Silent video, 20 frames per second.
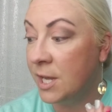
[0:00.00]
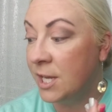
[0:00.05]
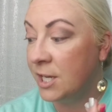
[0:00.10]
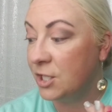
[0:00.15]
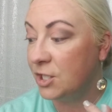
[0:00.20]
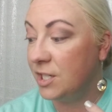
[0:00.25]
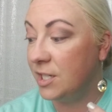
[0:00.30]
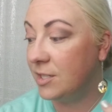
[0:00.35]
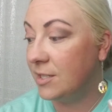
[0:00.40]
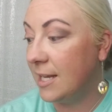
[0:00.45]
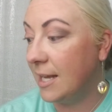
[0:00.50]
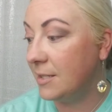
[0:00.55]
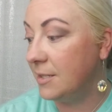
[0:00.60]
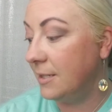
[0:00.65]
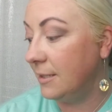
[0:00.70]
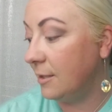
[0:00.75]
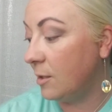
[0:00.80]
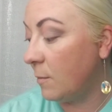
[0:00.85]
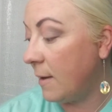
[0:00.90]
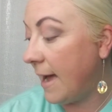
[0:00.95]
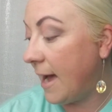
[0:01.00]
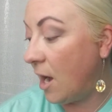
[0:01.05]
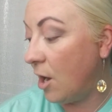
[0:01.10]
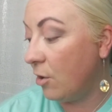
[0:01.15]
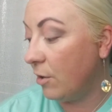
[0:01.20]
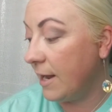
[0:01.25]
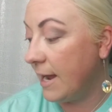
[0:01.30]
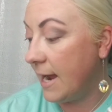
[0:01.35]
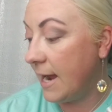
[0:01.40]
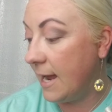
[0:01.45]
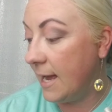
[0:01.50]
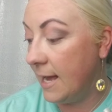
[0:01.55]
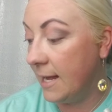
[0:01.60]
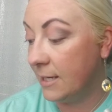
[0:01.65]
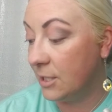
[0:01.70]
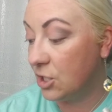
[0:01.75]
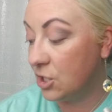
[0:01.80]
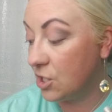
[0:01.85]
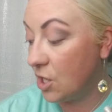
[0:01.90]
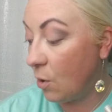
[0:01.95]
She's testing them out,
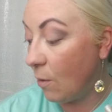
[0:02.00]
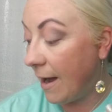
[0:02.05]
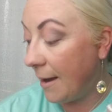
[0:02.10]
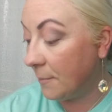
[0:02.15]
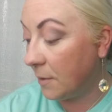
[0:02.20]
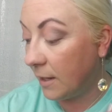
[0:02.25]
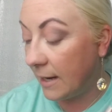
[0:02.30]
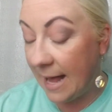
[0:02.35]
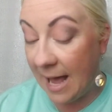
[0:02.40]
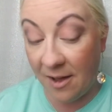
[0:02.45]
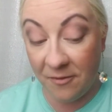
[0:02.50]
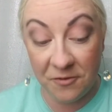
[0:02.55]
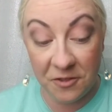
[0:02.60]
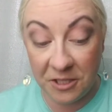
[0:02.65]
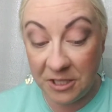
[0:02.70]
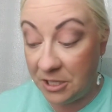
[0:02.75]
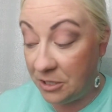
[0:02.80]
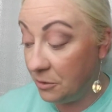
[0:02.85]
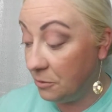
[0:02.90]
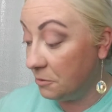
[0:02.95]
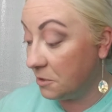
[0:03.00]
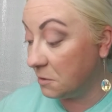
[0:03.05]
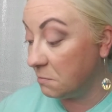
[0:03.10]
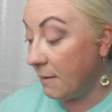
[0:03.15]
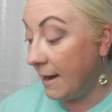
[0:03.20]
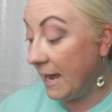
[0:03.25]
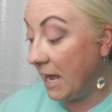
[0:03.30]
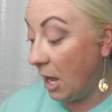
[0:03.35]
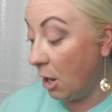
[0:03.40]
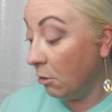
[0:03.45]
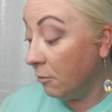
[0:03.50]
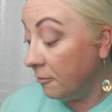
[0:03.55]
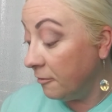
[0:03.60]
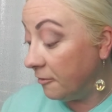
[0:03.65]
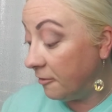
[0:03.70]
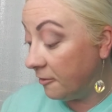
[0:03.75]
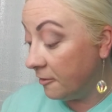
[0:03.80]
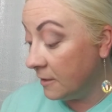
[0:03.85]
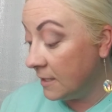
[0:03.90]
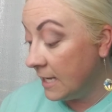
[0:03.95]
and so I'm gonna have to use my
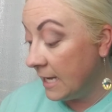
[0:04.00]
e.l.f.